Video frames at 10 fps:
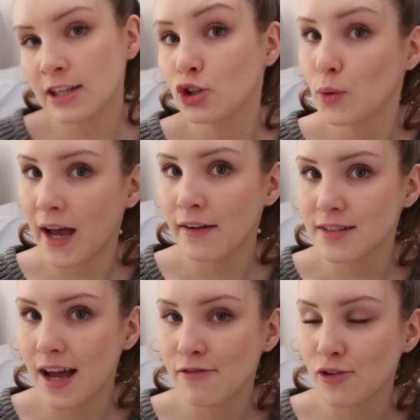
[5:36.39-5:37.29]
and you have
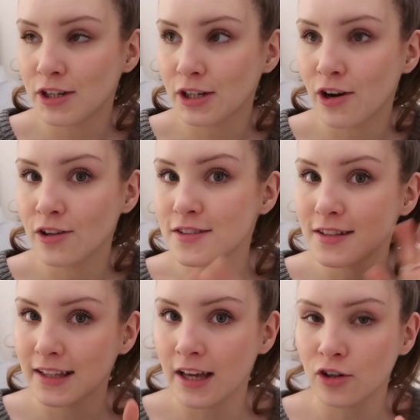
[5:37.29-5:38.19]
to have credit cards
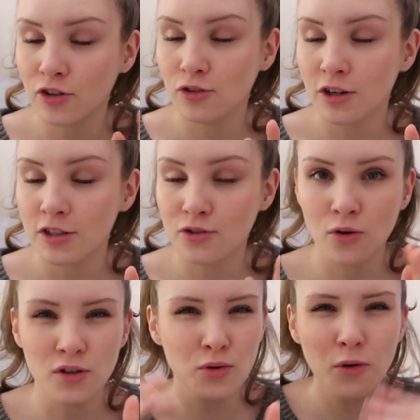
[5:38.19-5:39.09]
to get a good credit
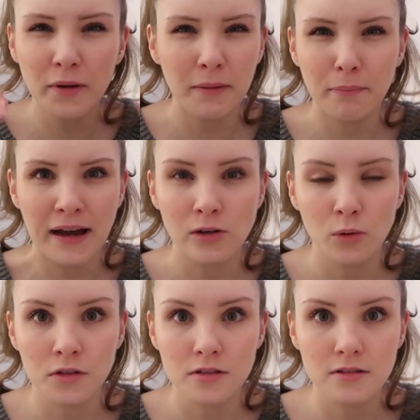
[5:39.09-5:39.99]
score, it's all a bit
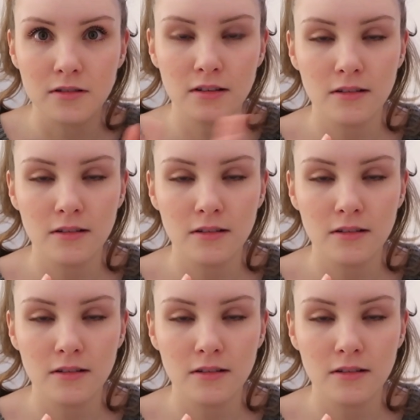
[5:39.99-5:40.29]
backwards,